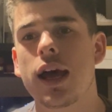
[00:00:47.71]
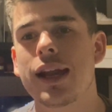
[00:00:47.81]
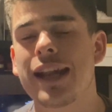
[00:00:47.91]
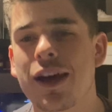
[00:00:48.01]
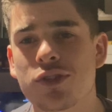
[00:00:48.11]

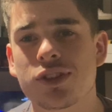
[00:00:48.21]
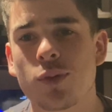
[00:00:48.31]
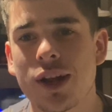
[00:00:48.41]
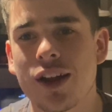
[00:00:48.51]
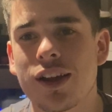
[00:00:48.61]
announce the
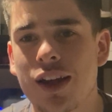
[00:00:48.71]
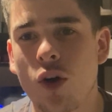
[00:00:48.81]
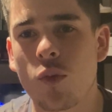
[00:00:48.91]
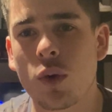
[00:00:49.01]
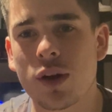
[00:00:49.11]
winner
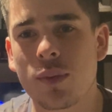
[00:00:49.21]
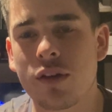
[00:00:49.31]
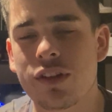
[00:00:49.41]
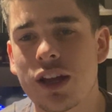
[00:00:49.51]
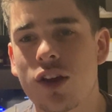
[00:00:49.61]
on one of my
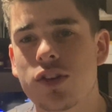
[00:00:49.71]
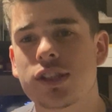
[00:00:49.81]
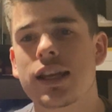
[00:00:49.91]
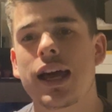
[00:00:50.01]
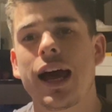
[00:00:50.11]

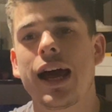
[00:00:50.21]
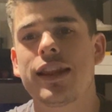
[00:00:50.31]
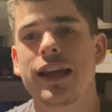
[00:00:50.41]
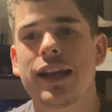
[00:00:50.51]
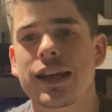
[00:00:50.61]
videos,
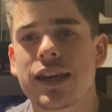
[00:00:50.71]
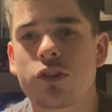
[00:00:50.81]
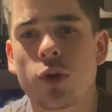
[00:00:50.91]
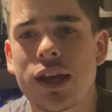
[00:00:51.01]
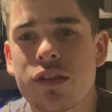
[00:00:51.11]
and then give
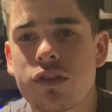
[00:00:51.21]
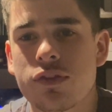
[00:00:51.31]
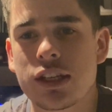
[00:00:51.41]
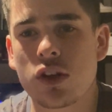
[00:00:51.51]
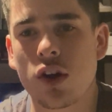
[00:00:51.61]
away the
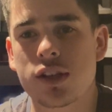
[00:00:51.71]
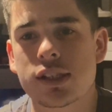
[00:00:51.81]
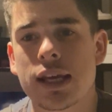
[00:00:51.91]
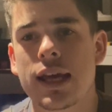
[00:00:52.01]
$50.